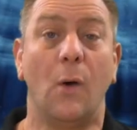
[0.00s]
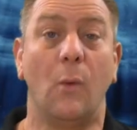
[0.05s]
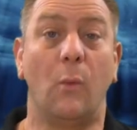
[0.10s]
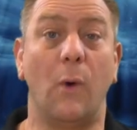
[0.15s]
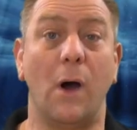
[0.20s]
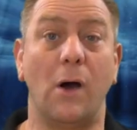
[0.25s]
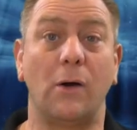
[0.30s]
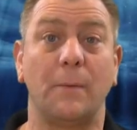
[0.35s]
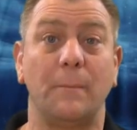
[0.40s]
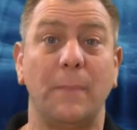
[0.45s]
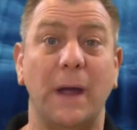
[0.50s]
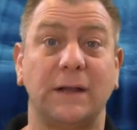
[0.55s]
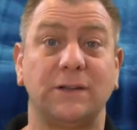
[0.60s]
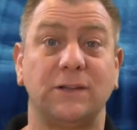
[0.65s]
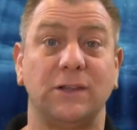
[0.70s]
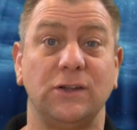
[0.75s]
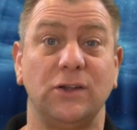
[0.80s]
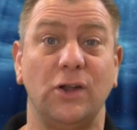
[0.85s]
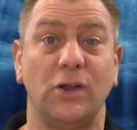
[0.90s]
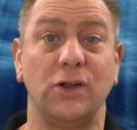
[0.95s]
Welcome
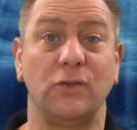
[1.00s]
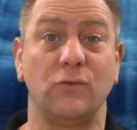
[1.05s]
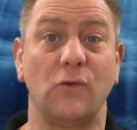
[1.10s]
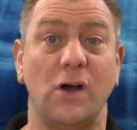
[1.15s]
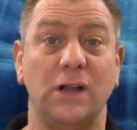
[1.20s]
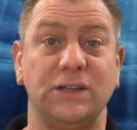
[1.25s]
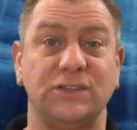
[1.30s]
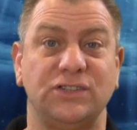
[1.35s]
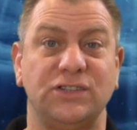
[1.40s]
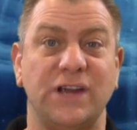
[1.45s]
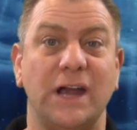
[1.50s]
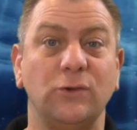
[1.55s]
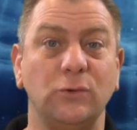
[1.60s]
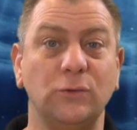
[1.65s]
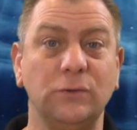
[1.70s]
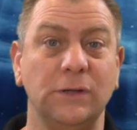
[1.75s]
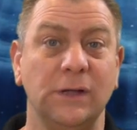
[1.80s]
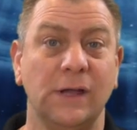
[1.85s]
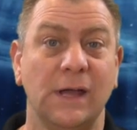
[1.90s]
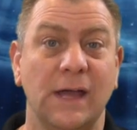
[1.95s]
back to the Know Your Rights
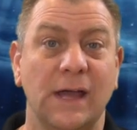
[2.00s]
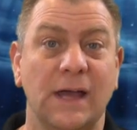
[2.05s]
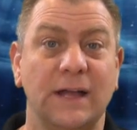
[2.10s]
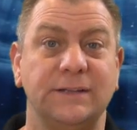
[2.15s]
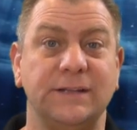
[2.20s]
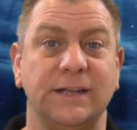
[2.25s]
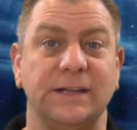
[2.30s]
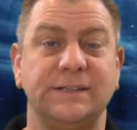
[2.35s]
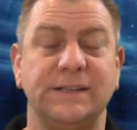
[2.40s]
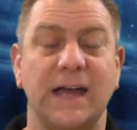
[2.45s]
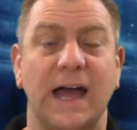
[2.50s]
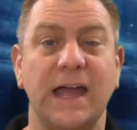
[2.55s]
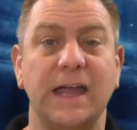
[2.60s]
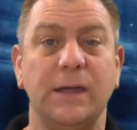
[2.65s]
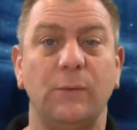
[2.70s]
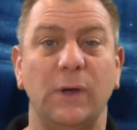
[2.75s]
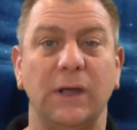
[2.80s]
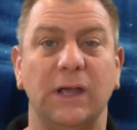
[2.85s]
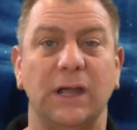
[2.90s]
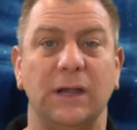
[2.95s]
channel.
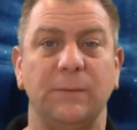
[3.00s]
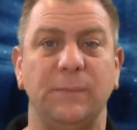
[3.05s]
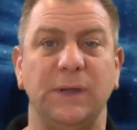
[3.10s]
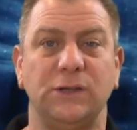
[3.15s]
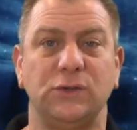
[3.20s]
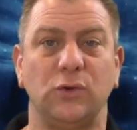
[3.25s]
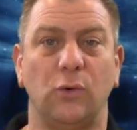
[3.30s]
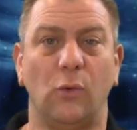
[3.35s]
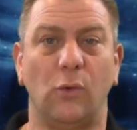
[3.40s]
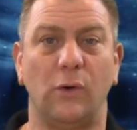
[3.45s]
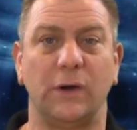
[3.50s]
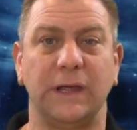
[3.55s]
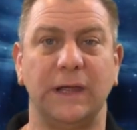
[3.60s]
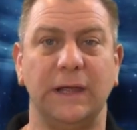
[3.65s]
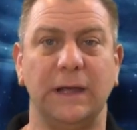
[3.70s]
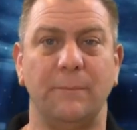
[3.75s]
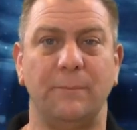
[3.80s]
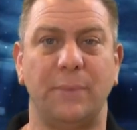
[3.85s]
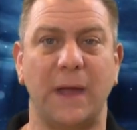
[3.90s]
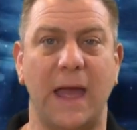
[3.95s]
Today we're going to be
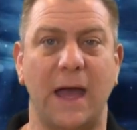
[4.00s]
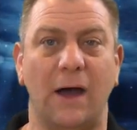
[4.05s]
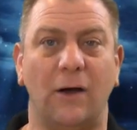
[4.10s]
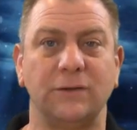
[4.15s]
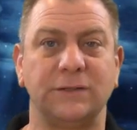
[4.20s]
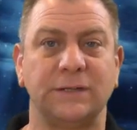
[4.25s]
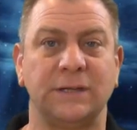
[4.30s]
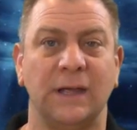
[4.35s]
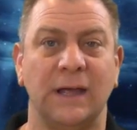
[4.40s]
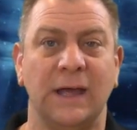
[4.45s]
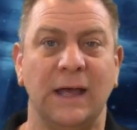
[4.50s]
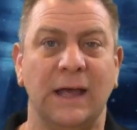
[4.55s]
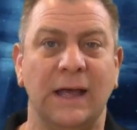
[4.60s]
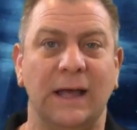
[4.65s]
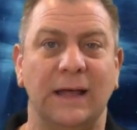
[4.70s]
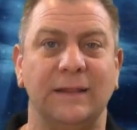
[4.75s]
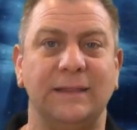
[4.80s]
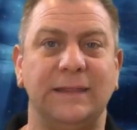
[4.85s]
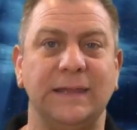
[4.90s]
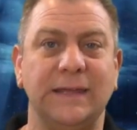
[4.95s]
talking about
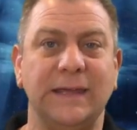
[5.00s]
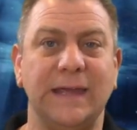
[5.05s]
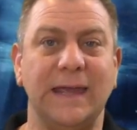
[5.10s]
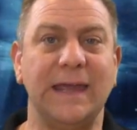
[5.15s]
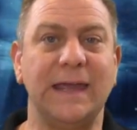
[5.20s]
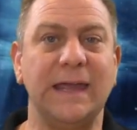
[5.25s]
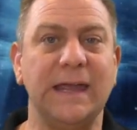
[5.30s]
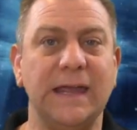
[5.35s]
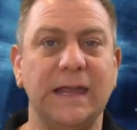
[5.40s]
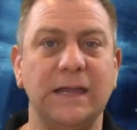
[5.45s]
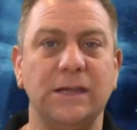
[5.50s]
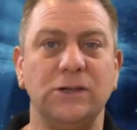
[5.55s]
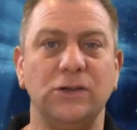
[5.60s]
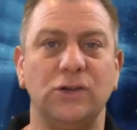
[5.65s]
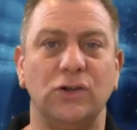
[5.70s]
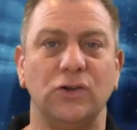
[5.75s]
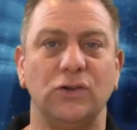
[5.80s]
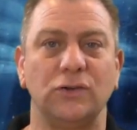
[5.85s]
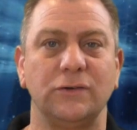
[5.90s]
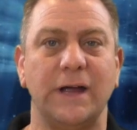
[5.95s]
the
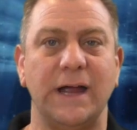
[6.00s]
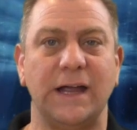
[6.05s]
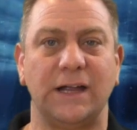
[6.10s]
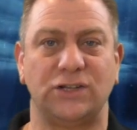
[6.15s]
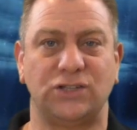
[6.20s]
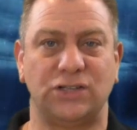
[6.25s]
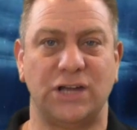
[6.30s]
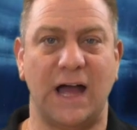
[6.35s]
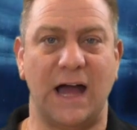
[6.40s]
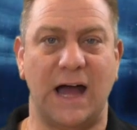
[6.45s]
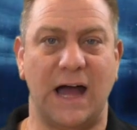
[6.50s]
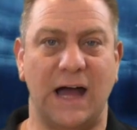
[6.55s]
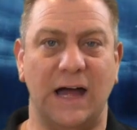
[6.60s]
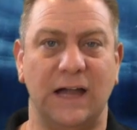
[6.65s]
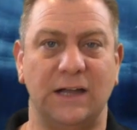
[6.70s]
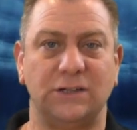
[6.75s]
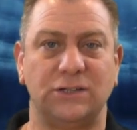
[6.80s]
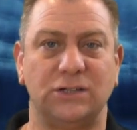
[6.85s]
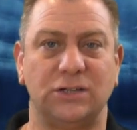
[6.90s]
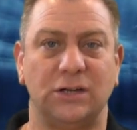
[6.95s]
incorrect
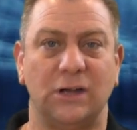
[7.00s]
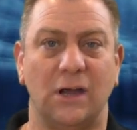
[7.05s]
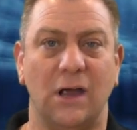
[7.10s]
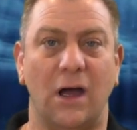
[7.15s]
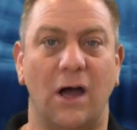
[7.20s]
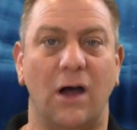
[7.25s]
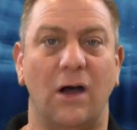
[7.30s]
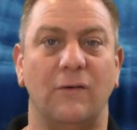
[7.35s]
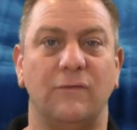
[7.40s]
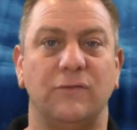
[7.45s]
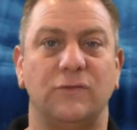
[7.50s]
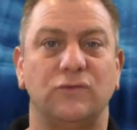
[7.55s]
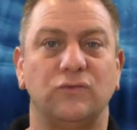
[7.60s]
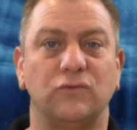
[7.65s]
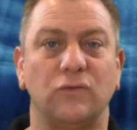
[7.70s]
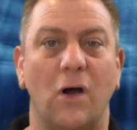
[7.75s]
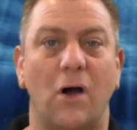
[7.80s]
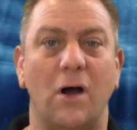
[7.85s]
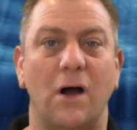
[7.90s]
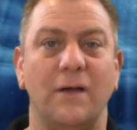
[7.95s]
charge of
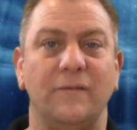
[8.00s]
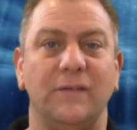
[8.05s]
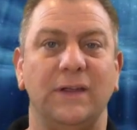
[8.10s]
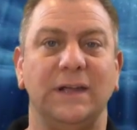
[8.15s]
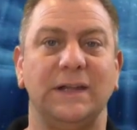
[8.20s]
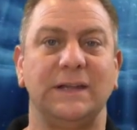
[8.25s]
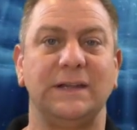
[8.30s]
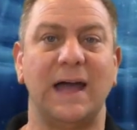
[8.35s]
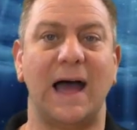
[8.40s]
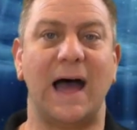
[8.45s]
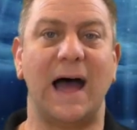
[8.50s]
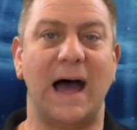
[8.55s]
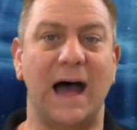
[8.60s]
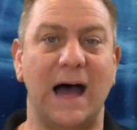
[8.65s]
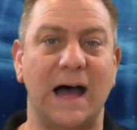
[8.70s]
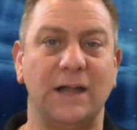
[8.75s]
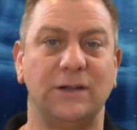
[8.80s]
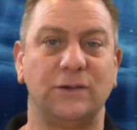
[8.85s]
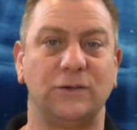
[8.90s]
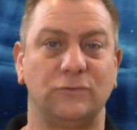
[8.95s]
driving an
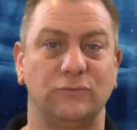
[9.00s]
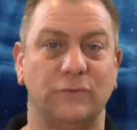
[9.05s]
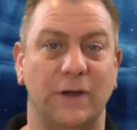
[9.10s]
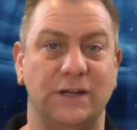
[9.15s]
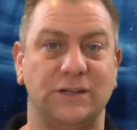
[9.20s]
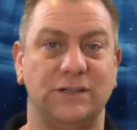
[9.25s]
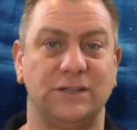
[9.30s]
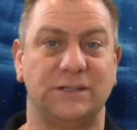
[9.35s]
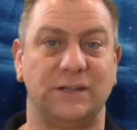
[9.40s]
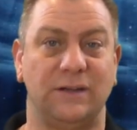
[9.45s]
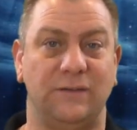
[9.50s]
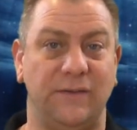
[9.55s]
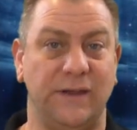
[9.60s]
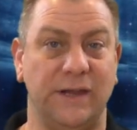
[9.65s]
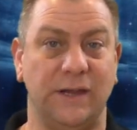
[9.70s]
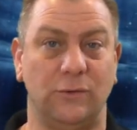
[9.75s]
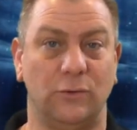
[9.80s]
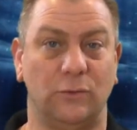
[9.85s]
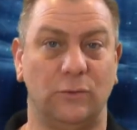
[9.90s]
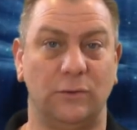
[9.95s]
unregistered
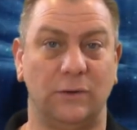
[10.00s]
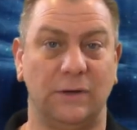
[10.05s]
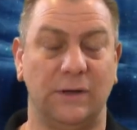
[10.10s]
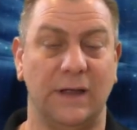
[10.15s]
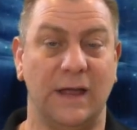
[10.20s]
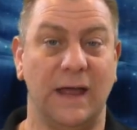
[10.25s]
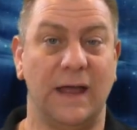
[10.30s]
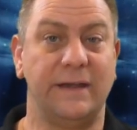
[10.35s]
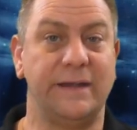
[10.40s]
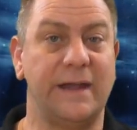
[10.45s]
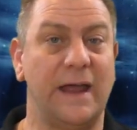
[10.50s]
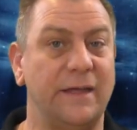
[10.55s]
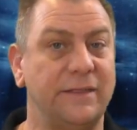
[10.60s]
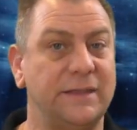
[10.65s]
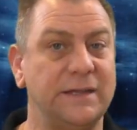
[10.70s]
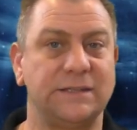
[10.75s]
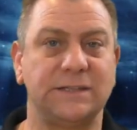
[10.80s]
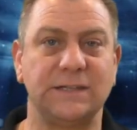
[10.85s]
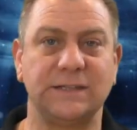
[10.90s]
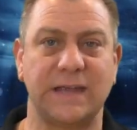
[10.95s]
vehicle. Now
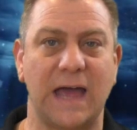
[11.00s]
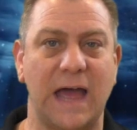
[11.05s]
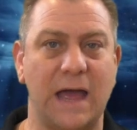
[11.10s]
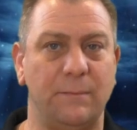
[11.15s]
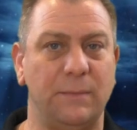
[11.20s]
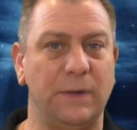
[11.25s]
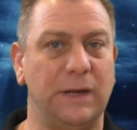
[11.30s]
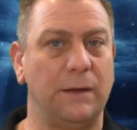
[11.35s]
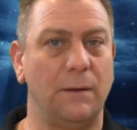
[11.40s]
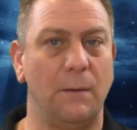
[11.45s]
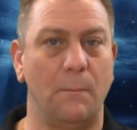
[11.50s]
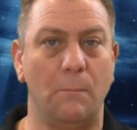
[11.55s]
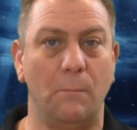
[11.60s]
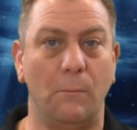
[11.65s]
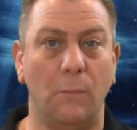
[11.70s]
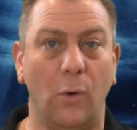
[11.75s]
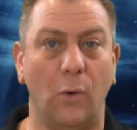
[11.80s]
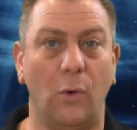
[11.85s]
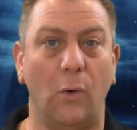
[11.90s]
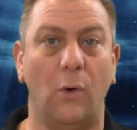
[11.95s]
this is happening
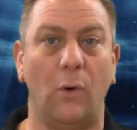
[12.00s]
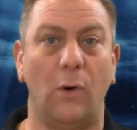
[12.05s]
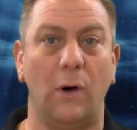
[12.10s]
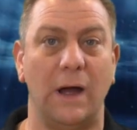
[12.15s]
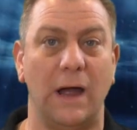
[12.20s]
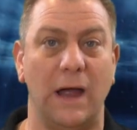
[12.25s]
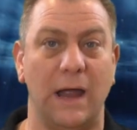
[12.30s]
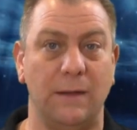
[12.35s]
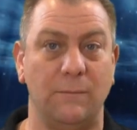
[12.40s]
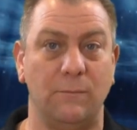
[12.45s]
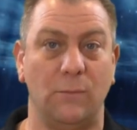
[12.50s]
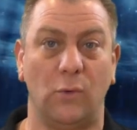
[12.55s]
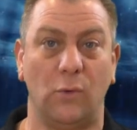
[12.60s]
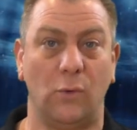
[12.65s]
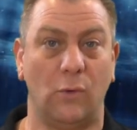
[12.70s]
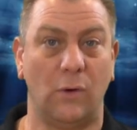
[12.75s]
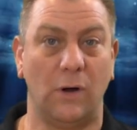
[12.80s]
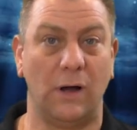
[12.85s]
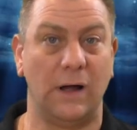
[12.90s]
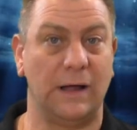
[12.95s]
more and
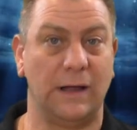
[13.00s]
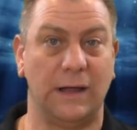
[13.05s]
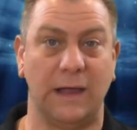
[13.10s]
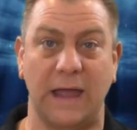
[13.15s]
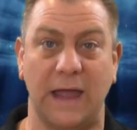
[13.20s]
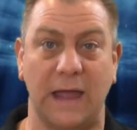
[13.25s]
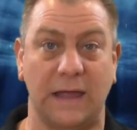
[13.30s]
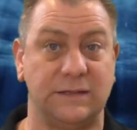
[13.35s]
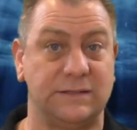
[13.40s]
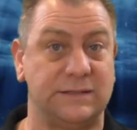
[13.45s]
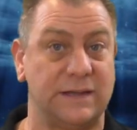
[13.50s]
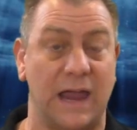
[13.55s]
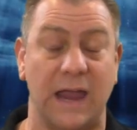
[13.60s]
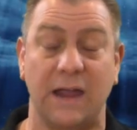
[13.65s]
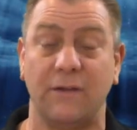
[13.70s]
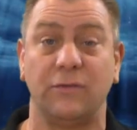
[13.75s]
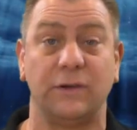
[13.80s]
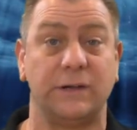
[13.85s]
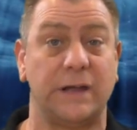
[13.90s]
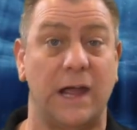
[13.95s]
more as
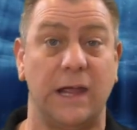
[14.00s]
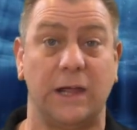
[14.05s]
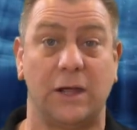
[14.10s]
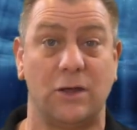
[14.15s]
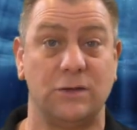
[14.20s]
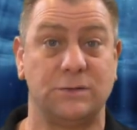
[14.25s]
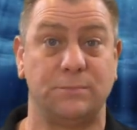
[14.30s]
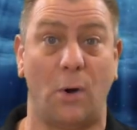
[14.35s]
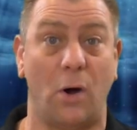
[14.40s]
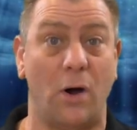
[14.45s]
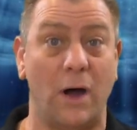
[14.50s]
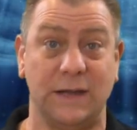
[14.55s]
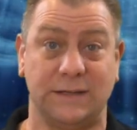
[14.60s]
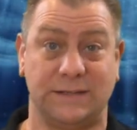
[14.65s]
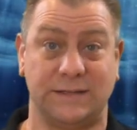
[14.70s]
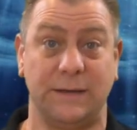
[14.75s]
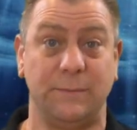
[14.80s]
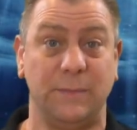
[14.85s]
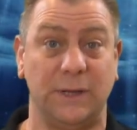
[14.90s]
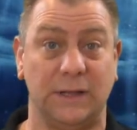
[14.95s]
every day goes by,
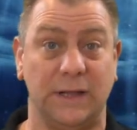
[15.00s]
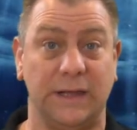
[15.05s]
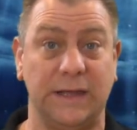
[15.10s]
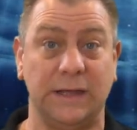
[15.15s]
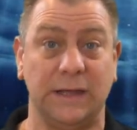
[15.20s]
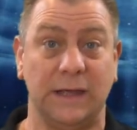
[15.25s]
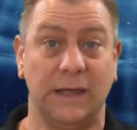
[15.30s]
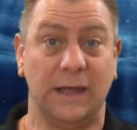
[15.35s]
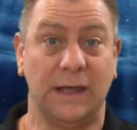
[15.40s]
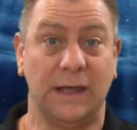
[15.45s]
seemingly.